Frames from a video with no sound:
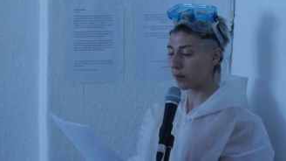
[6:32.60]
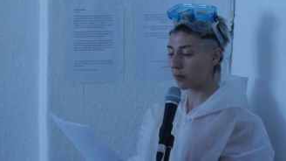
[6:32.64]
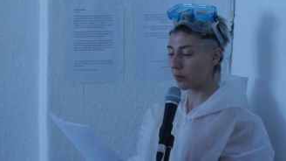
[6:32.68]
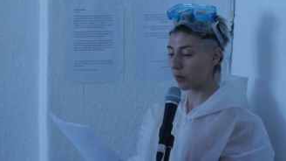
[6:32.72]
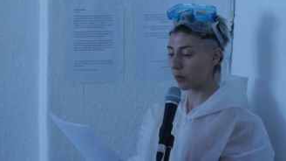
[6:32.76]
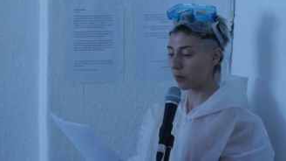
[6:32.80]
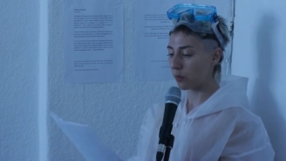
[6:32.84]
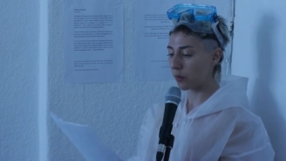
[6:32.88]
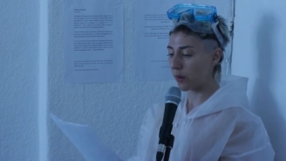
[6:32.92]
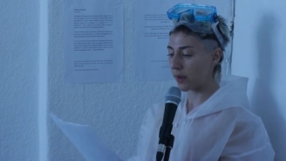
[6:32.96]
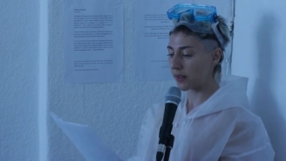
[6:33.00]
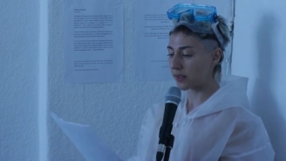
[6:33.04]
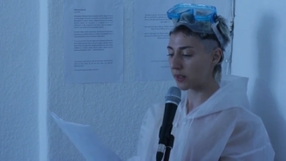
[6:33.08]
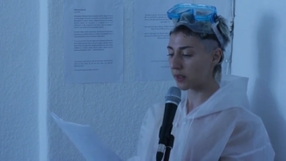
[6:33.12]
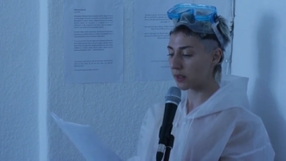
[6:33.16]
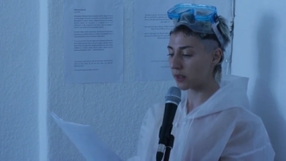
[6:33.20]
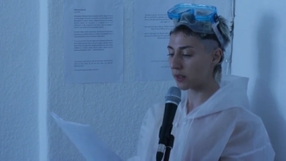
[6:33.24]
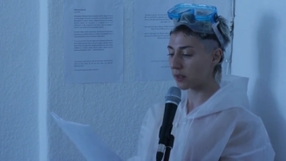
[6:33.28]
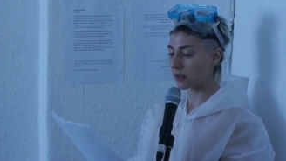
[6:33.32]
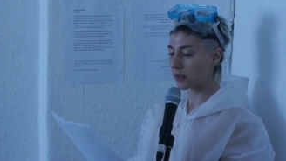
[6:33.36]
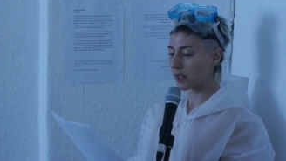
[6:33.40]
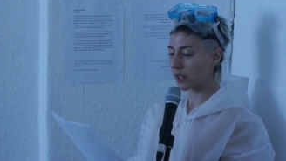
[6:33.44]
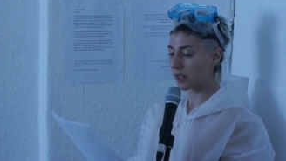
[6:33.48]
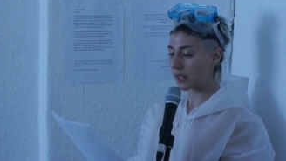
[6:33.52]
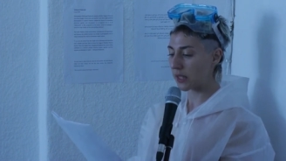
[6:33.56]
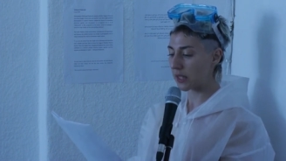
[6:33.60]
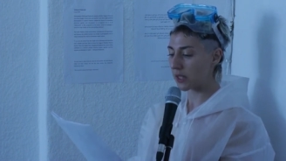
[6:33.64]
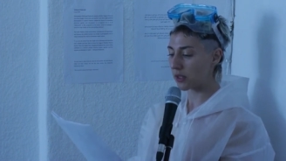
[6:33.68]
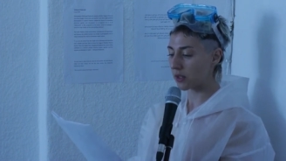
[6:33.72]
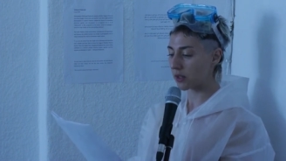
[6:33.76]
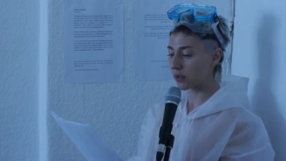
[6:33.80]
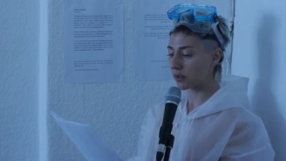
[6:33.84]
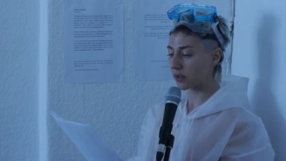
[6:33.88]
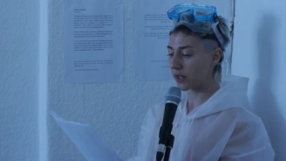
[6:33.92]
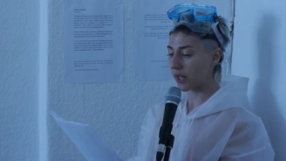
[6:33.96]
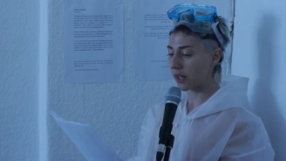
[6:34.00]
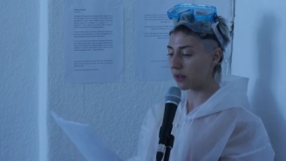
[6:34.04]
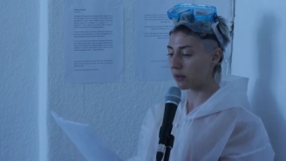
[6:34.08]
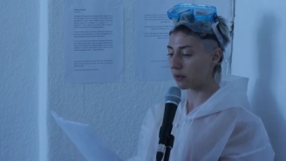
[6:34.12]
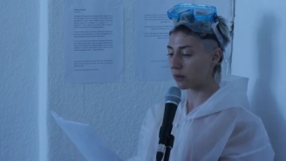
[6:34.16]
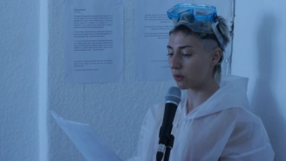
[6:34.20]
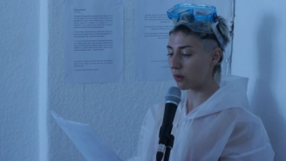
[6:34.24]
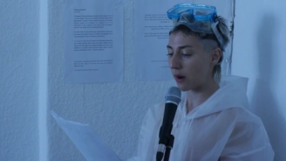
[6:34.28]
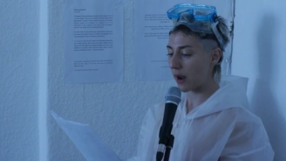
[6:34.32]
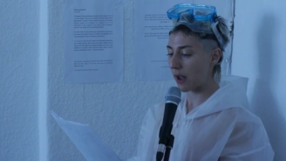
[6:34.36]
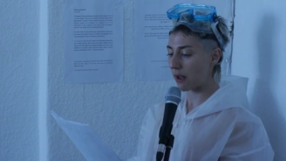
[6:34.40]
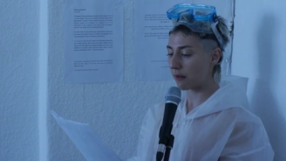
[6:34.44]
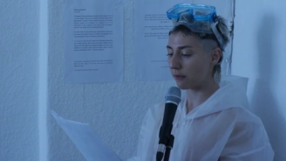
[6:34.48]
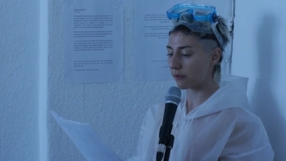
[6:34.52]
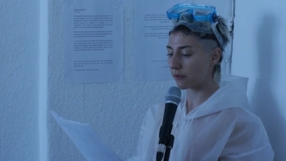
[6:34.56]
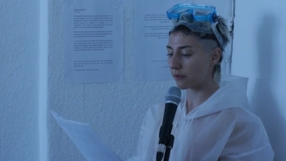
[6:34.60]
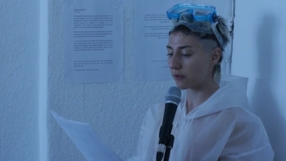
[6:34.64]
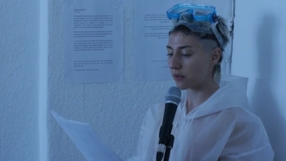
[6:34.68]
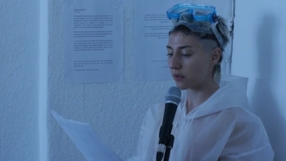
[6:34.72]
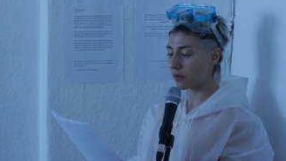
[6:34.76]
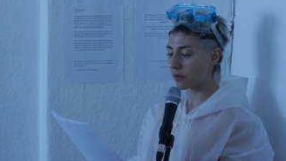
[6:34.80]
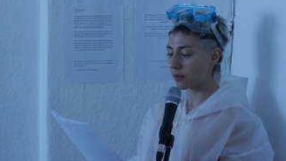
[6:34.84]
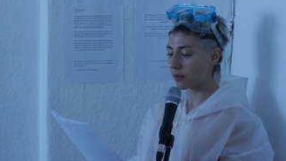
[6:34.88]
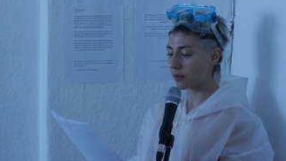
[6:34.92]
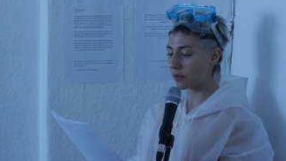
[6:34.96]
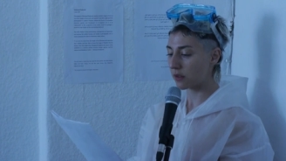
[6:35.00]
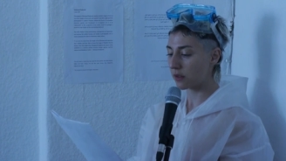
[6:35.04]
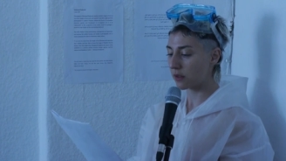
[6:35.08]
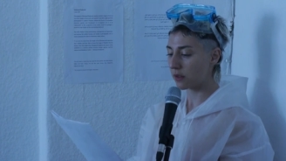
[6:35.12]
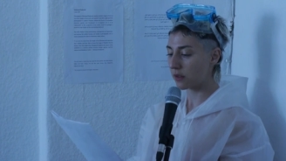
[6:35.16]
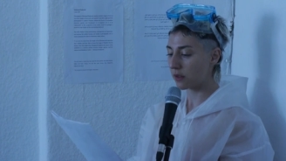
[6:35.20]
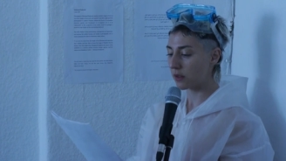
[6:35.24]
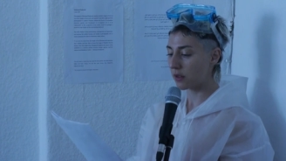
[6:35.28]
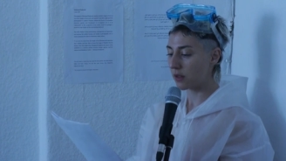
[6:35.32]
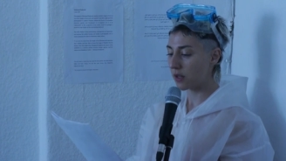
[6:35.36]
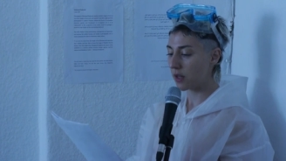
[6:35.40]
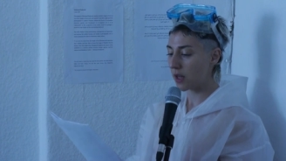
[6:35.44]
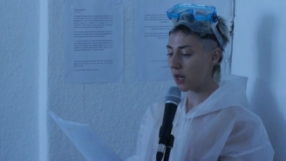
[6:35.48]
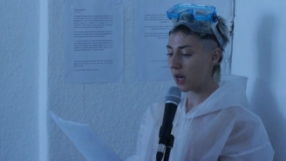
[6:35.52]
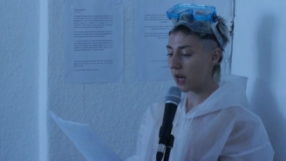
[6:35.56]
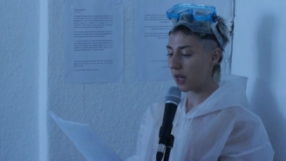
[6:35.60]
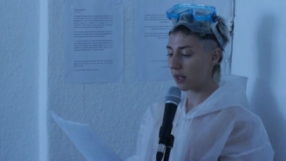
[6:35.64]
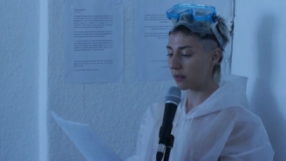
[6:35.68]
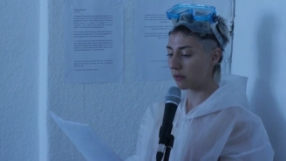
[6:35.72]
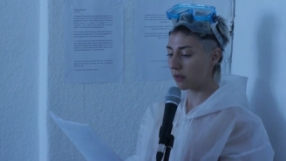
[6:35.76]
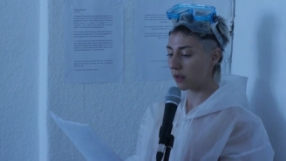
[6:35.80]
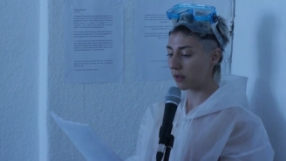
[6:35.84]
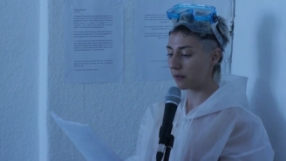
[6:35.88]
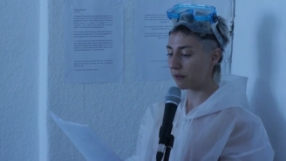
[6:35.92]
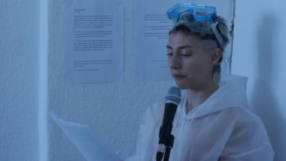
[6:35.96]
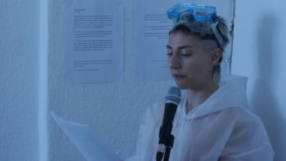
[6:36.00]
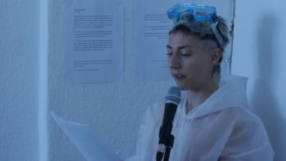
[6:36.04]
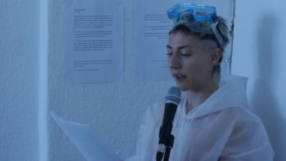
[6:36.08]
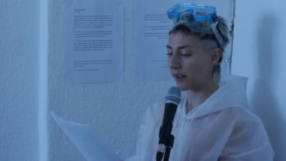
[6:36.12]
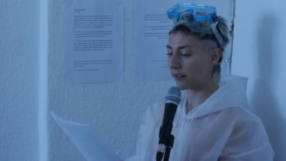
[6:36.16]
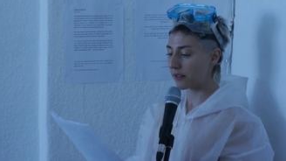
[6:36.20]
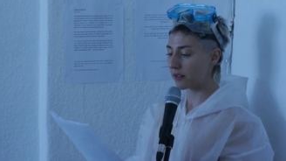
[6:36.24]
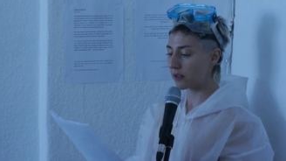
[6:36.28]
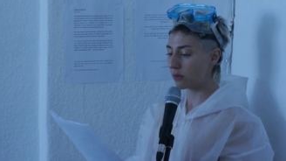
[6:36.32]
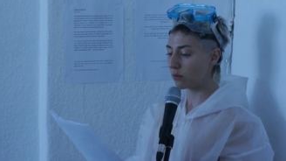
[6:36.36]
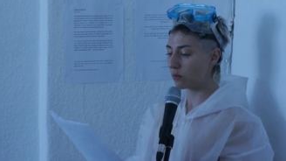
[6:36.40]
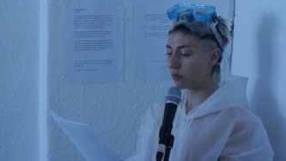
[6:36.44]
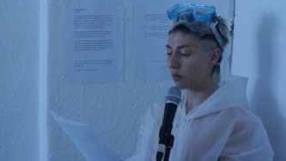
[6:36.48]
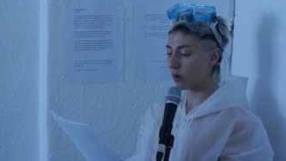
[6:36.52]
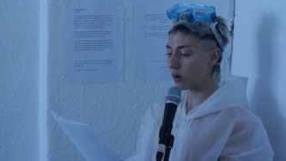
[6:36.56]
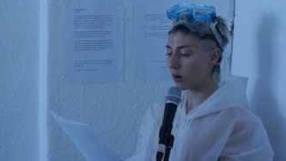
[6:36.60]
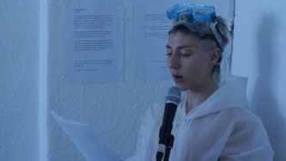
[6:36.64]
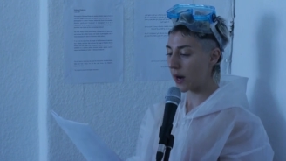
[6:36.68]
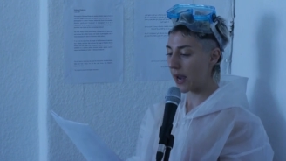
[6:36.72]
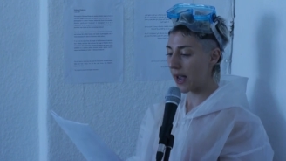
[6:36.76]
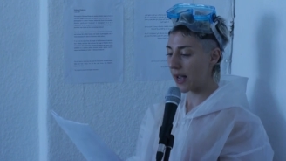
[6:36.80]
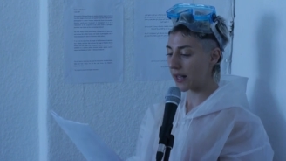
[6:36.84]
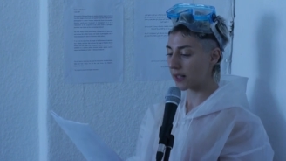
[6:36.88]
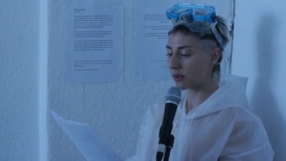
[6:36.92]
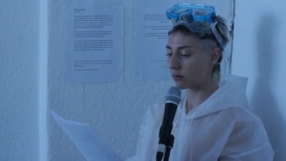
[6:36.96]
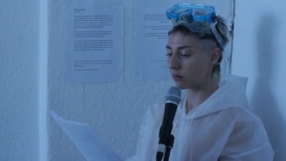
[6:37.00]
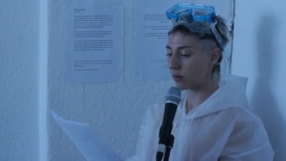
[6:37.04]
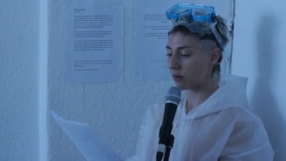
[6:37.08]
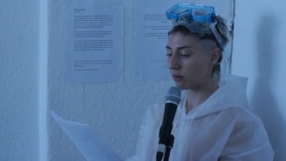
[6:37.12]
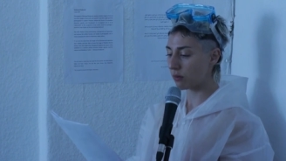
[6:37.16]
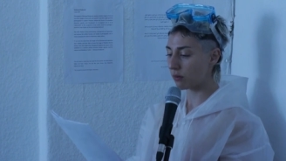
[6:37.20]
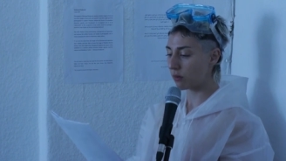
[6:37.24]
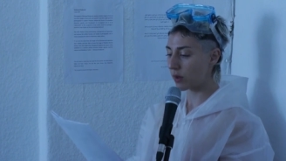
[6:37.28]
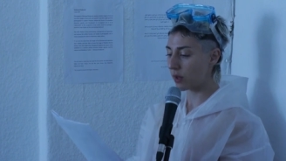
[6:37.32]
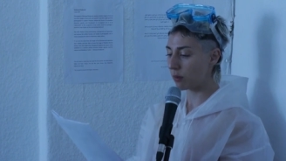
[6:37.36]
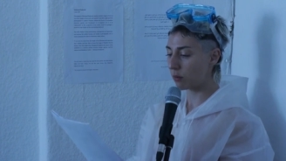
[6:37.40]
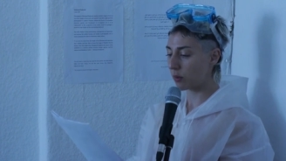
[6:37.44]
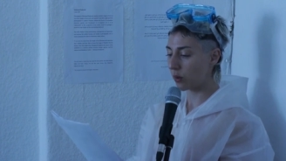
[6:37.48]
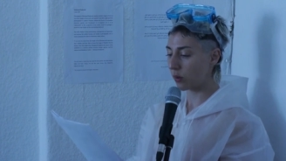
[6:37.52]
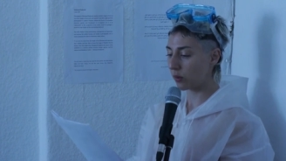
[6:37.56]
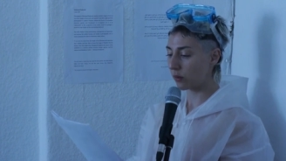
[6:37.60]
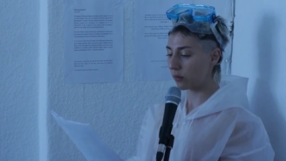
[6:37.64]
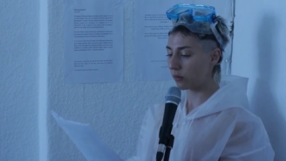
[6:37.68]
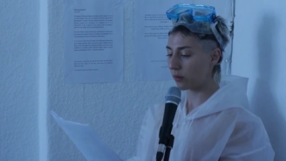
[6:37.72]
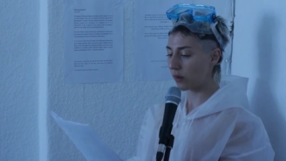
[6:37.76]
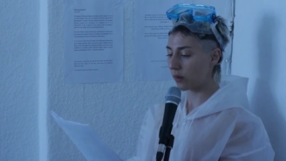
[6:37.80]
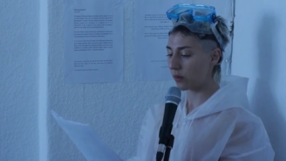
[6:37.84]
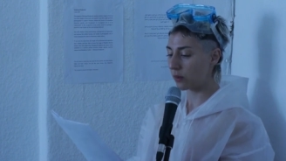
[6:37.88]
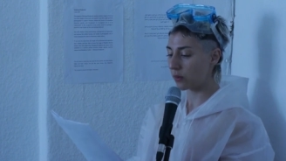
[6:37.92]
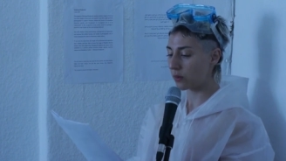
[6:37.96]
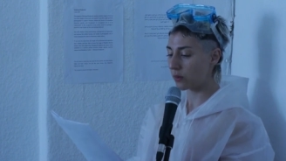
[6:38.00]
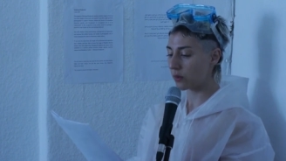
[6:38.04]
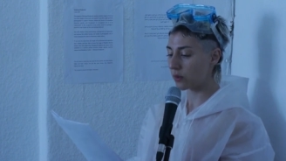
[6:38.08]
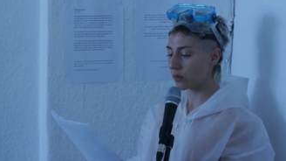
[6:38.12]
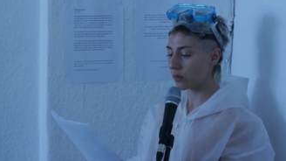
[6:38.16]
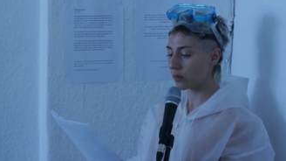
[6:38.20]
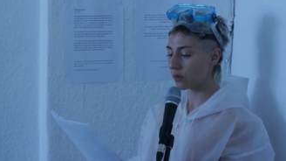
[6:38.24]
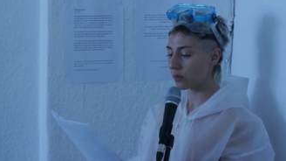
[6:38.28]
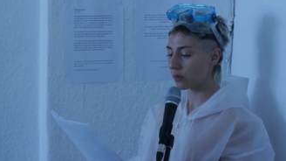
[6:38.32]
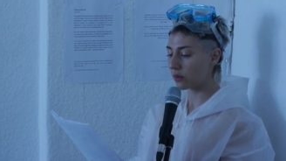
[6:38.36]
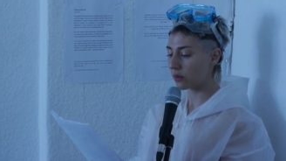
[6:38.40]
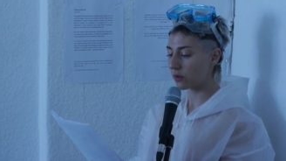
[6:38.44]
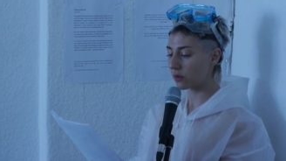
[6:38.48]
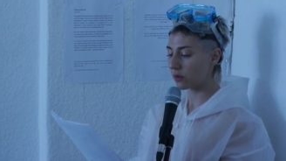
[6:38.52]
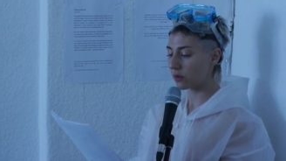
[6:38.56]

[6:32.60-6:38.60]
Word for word: for Western and Eastern aircraft. Highly effective warheads with three-mode fuse